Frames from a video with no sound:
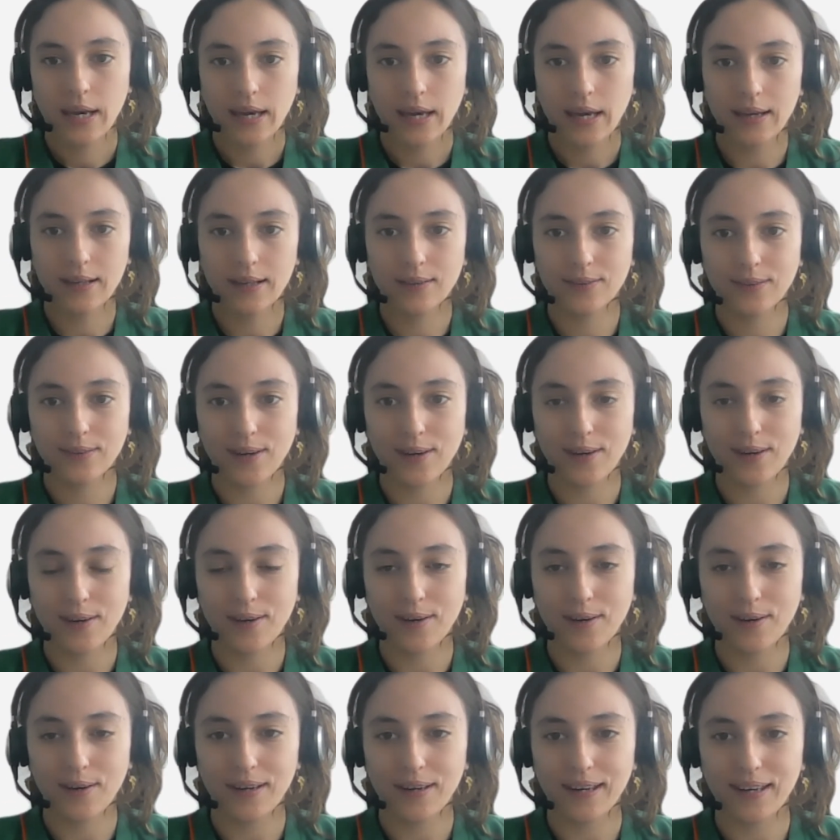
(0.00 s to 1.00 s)
and
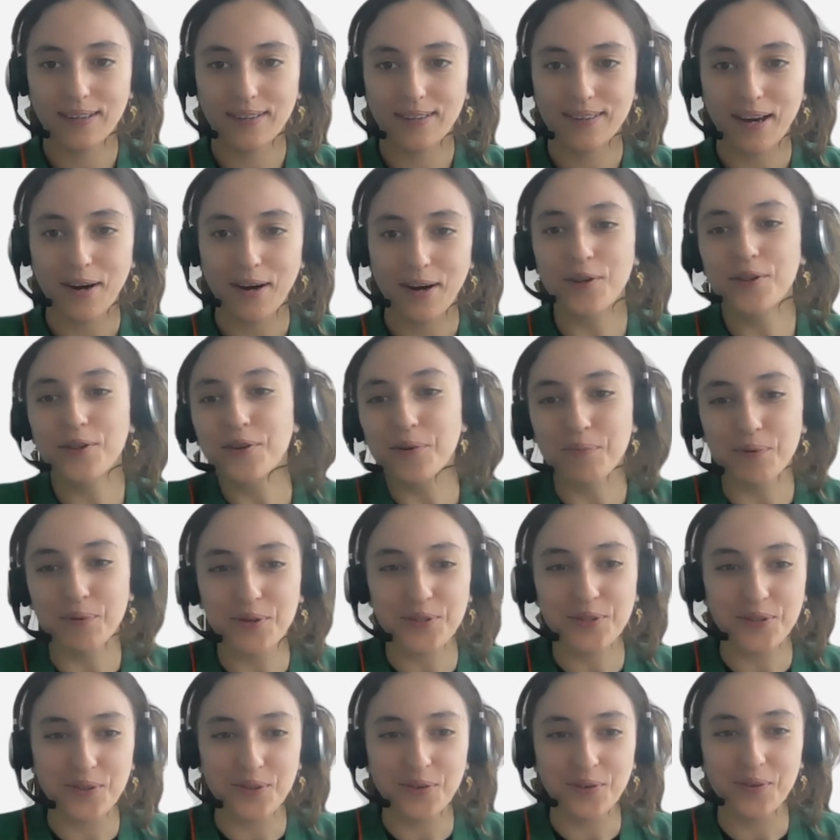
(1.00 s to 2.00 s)
on a
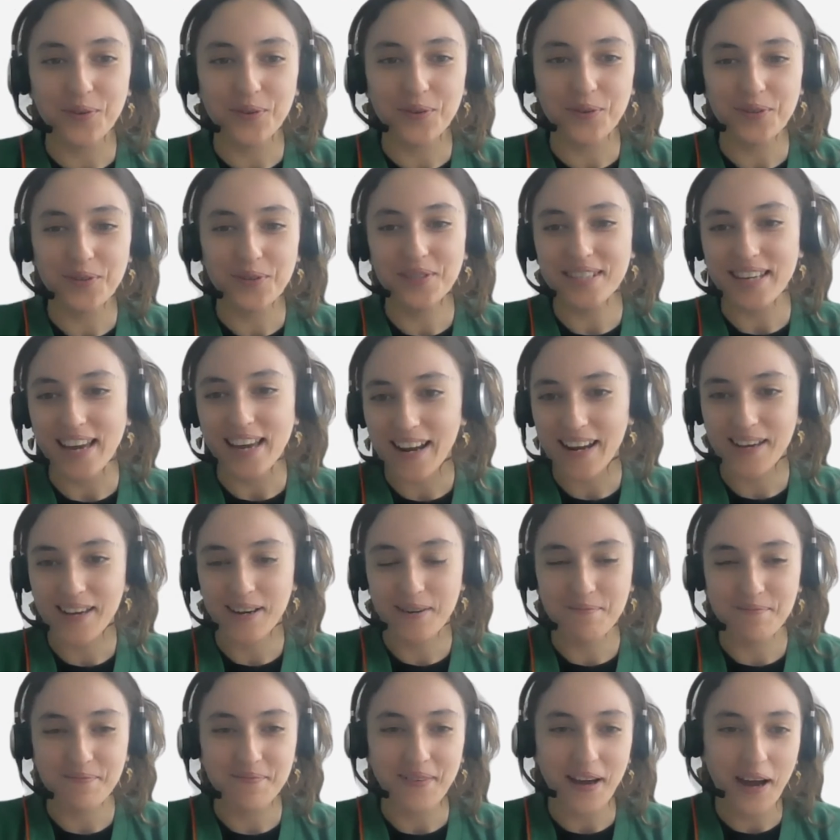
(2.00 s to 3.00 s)
personal note,
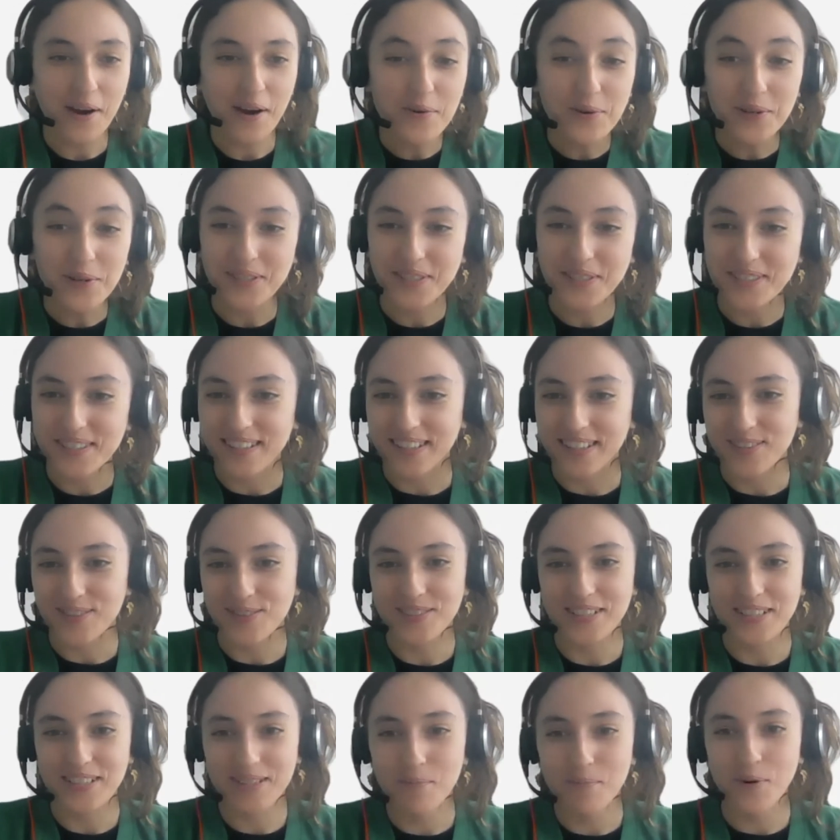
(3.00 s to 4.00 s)
I was
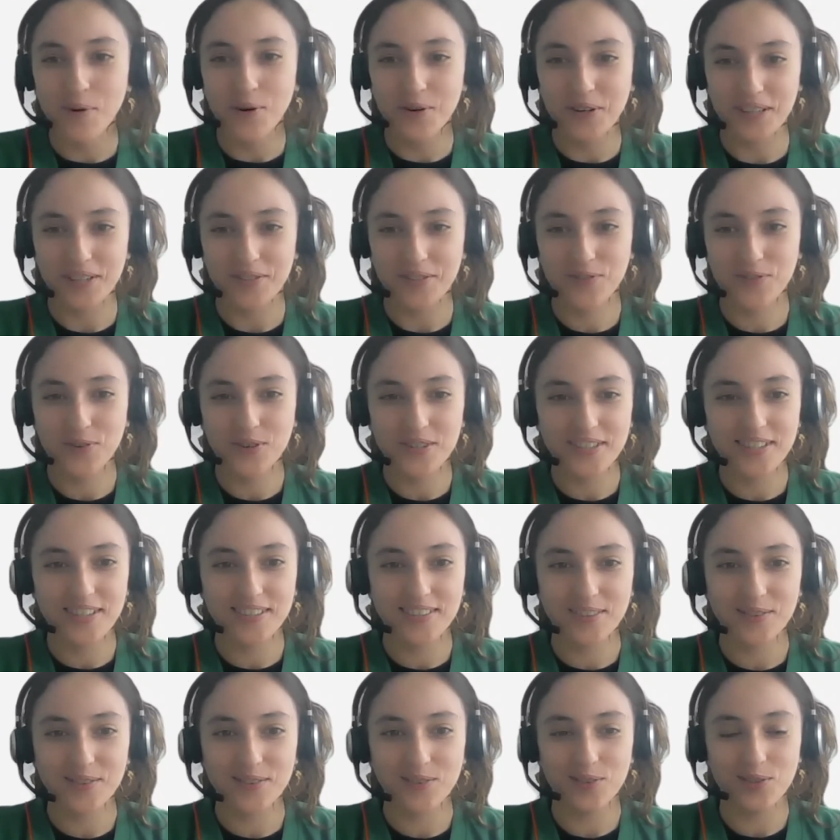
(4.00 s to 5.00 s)
actually more
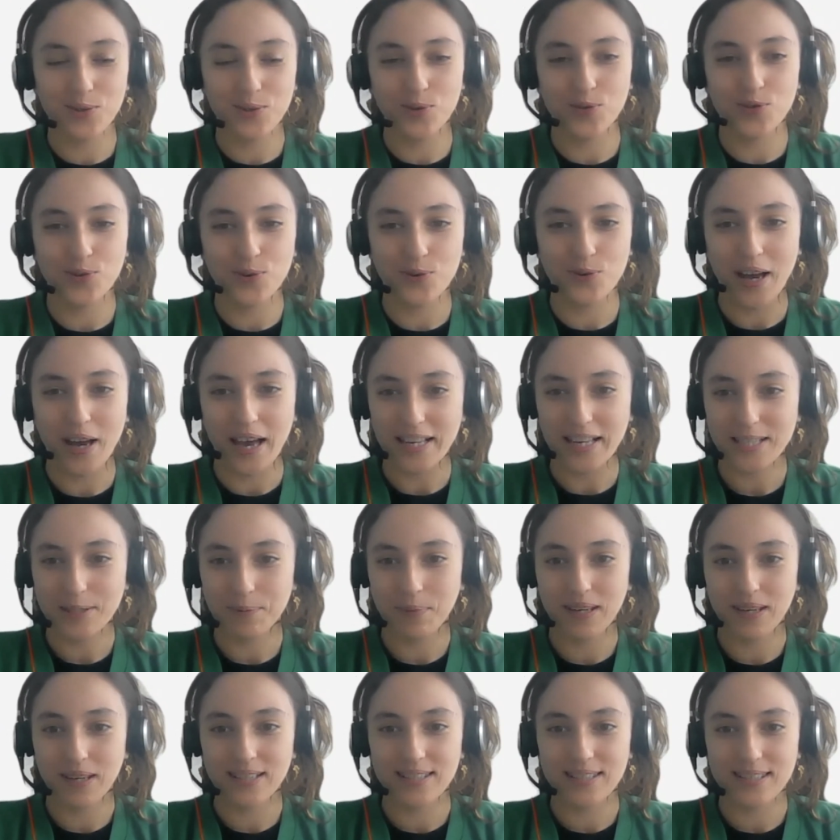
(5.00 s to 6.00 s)
interested in the social
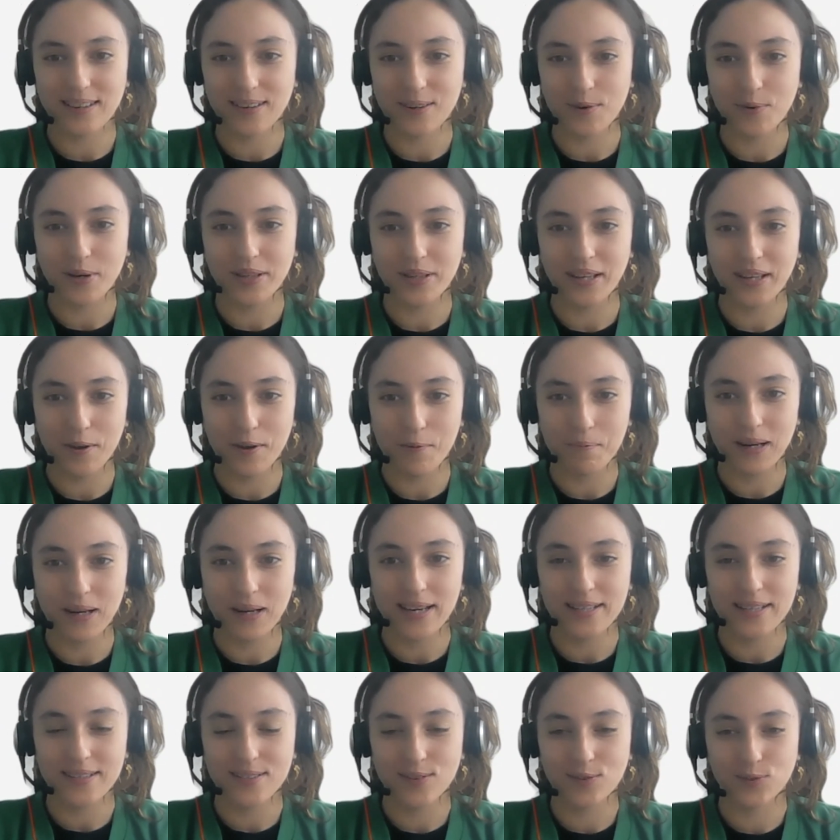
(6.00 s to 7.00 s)
aspect when I
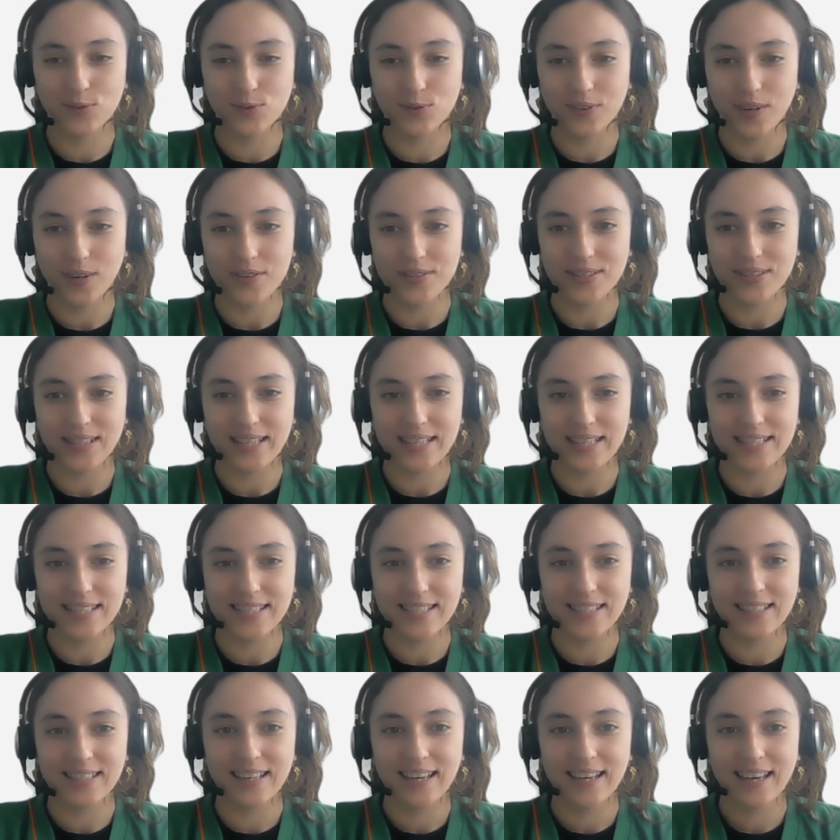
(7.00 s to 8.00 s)
applied in
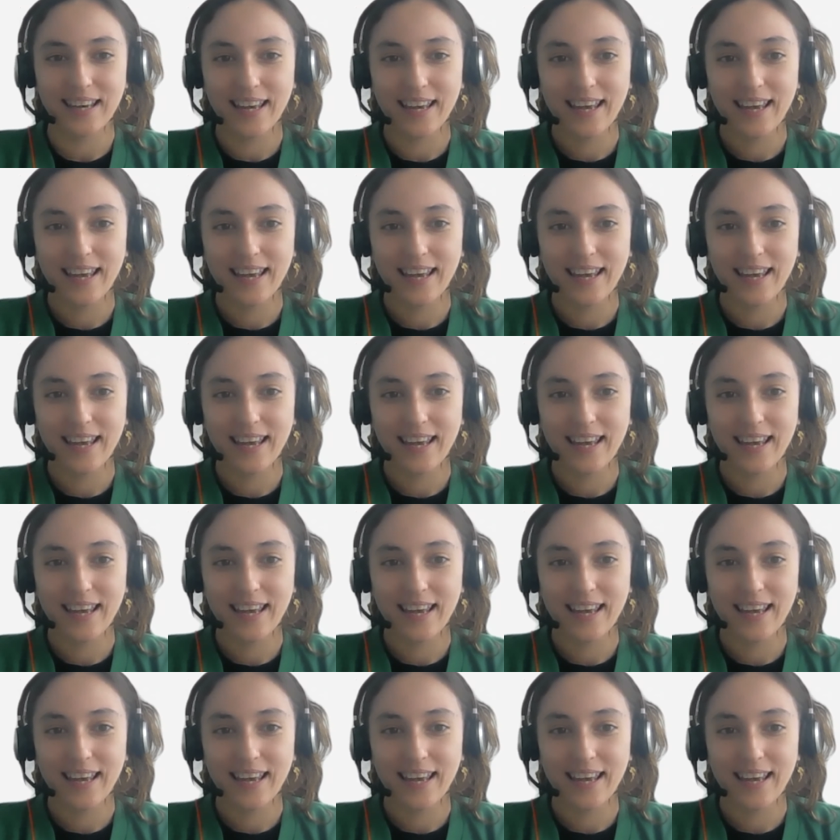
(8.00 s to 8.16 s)
2018,